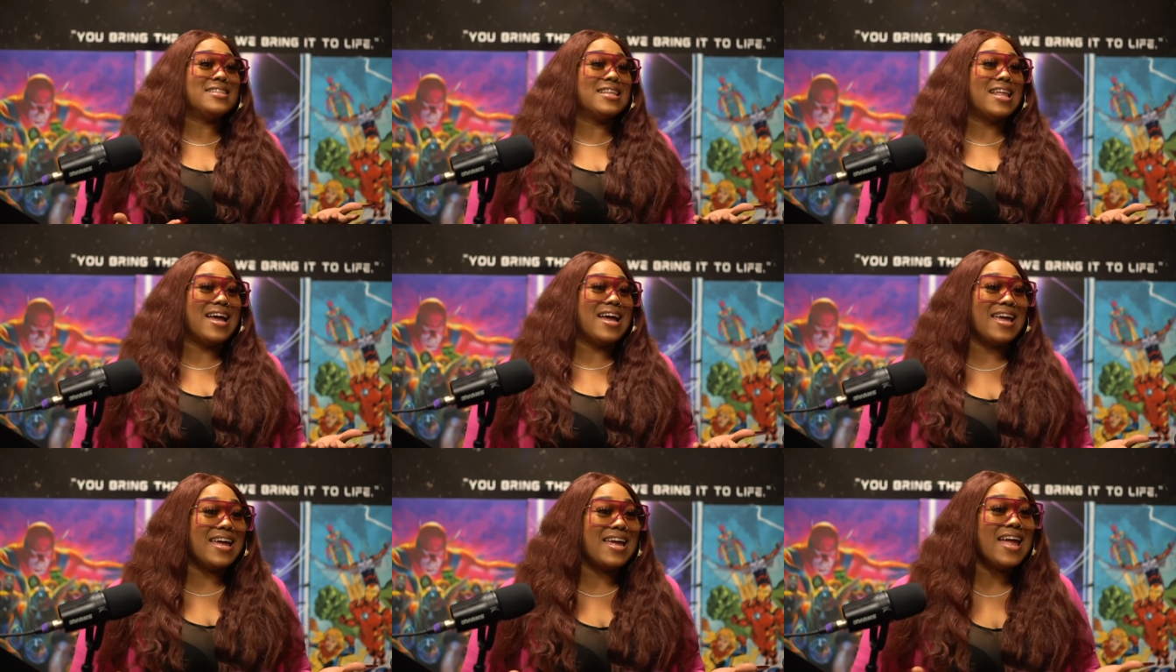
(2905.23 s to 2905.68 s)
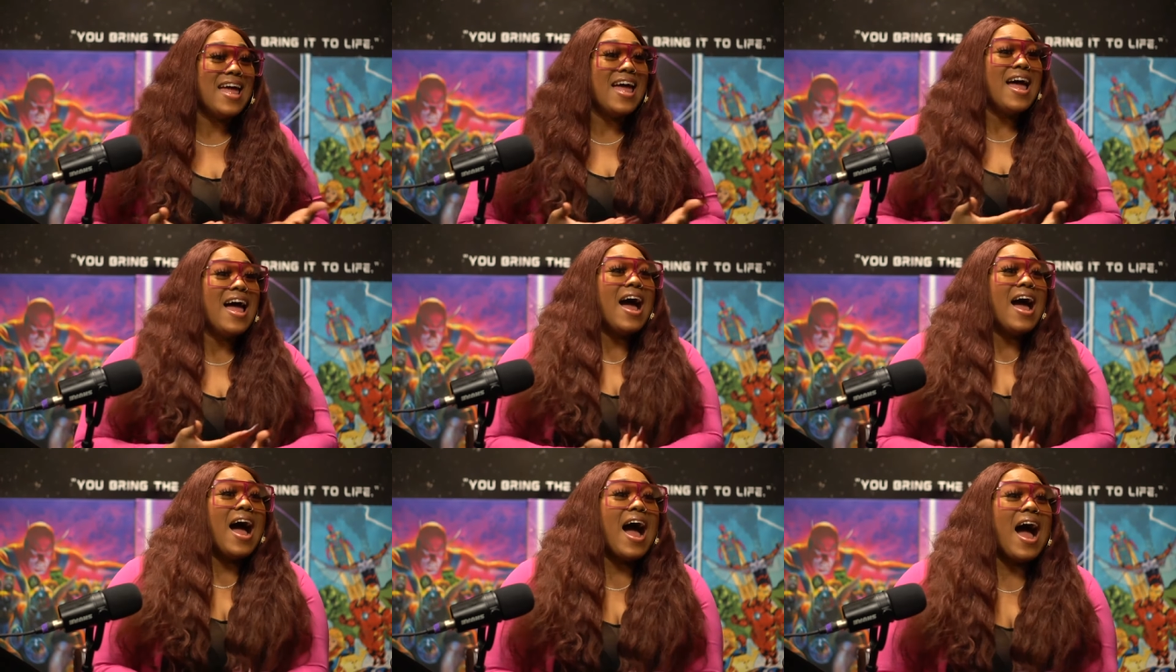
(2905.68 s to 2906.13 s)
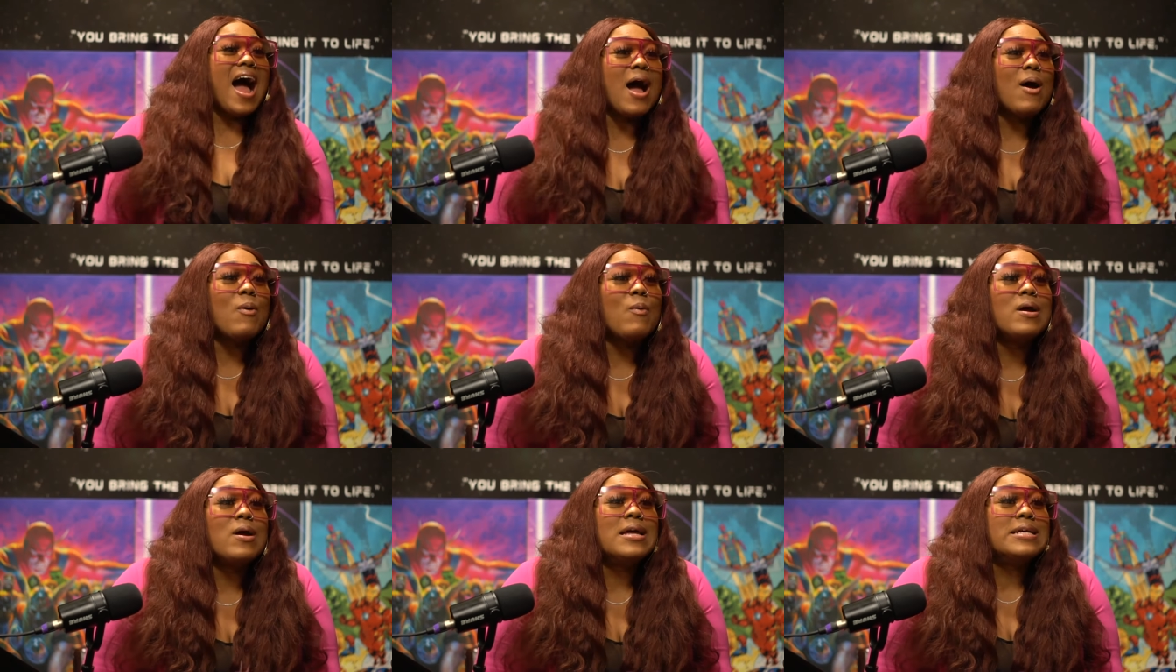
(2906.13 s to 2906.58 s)
Like, the Book of
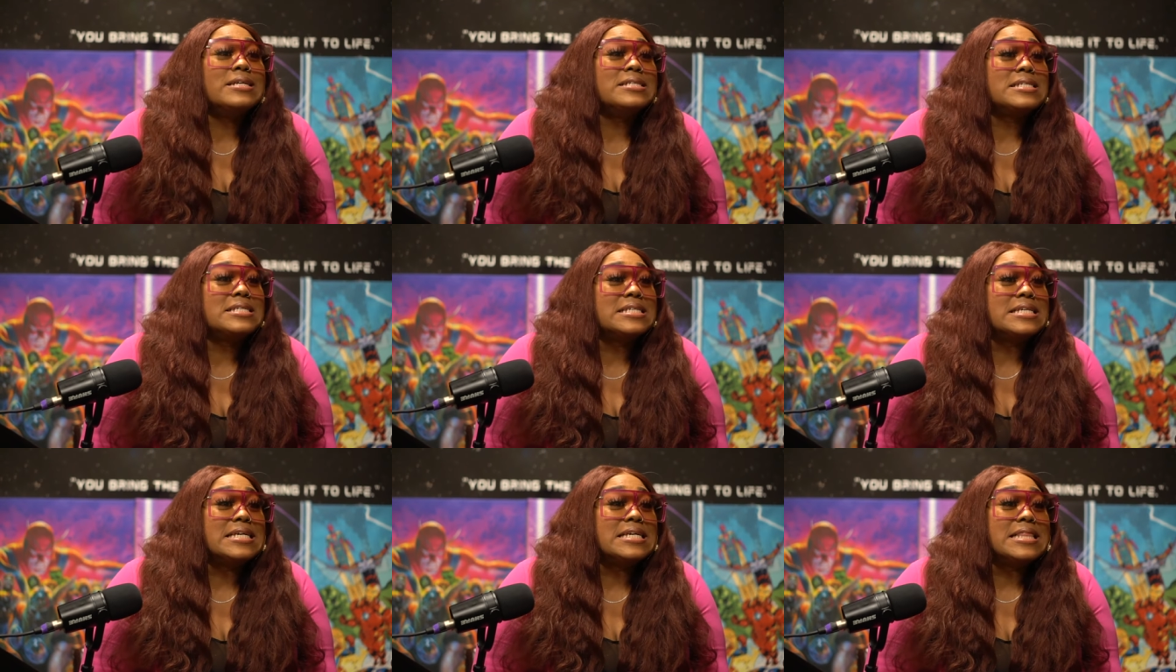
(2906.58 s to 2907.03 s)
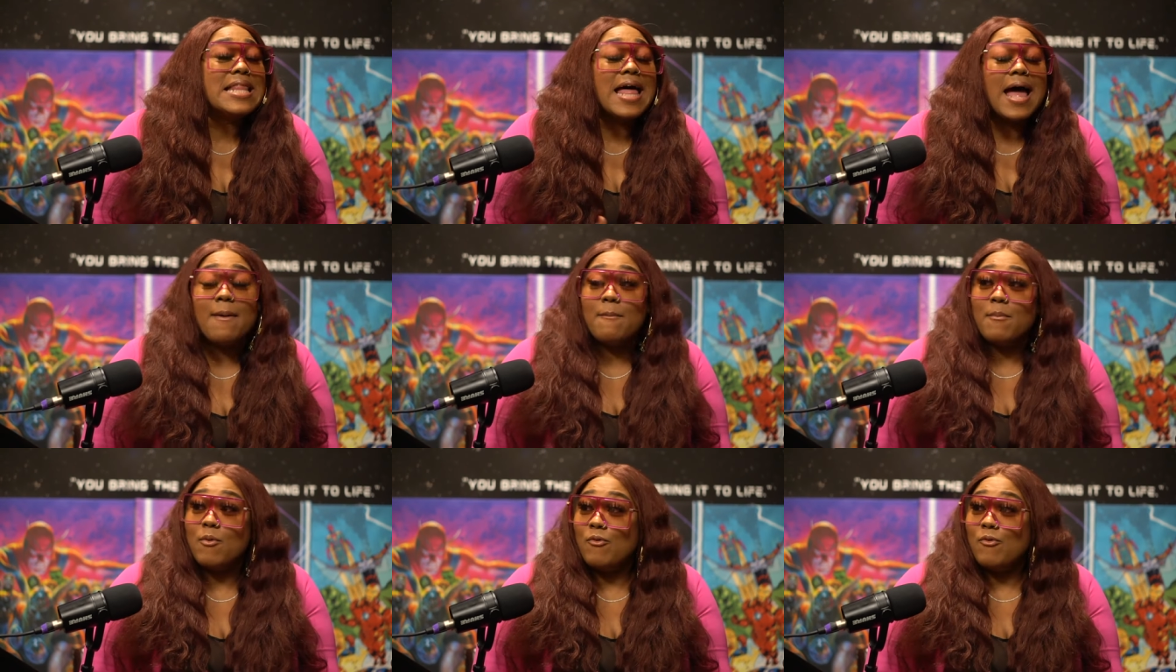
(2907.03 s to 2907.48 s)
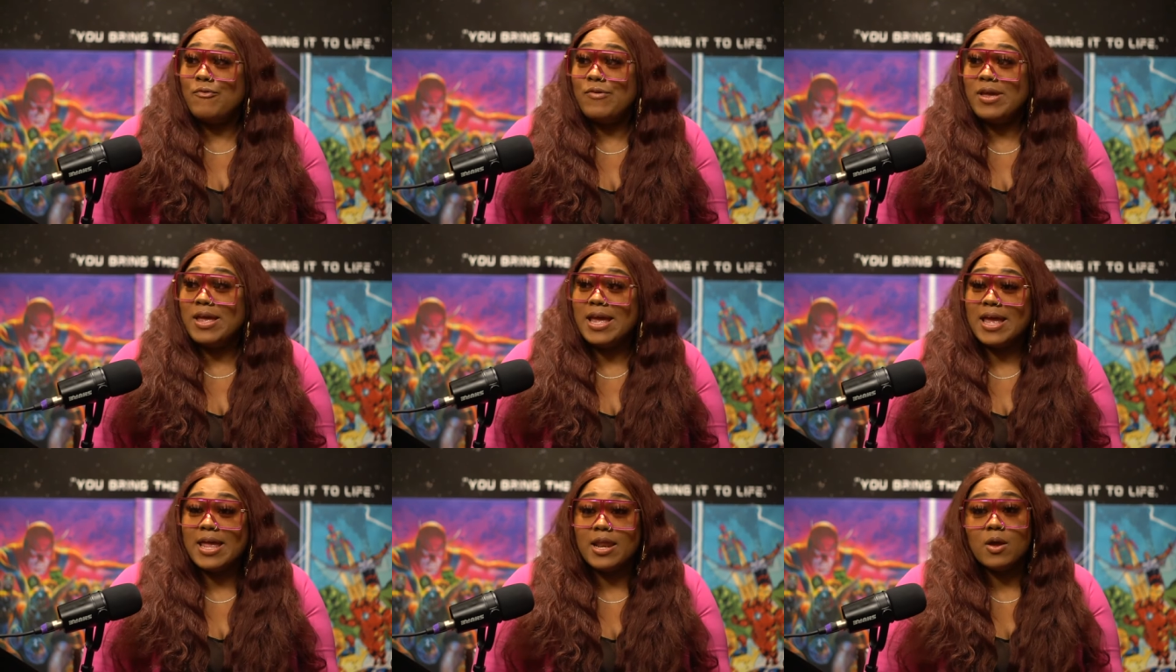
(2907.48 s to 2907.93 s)
Clarence. I went and seen that
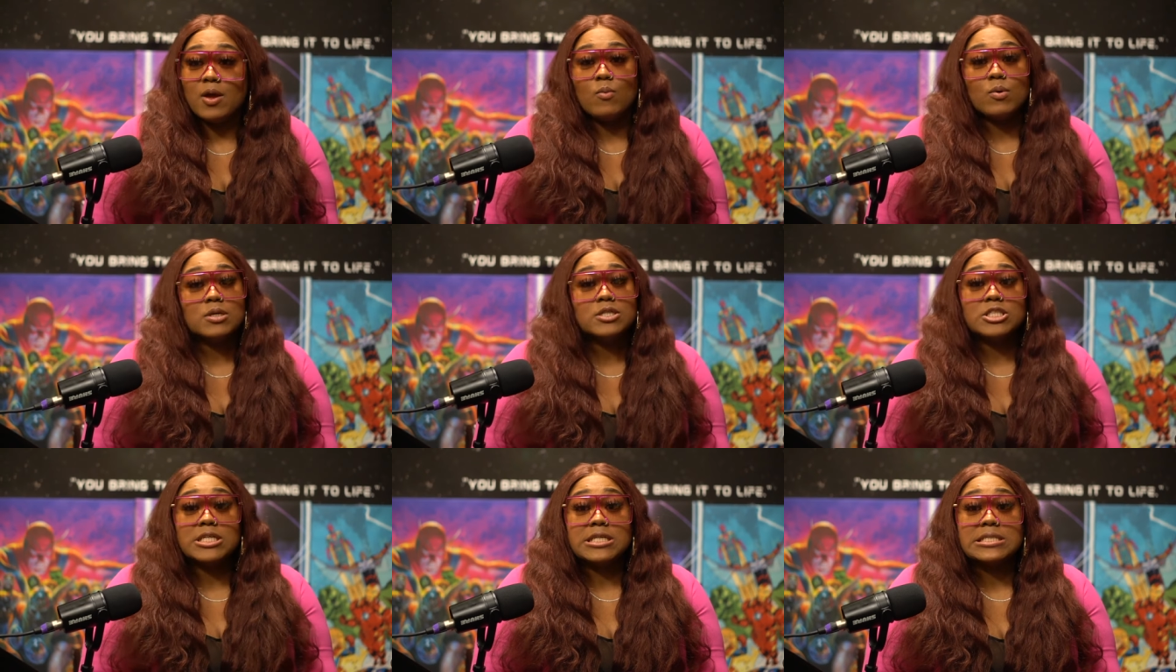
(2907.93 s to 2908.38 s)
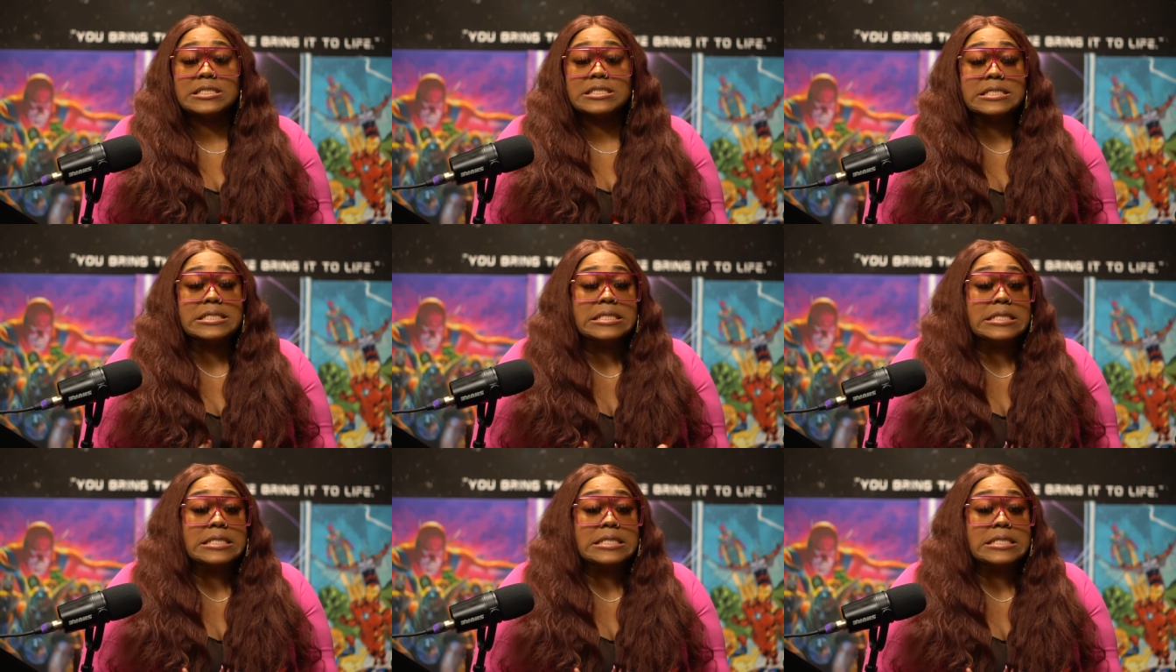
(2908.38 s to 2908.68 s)
movie, and it was just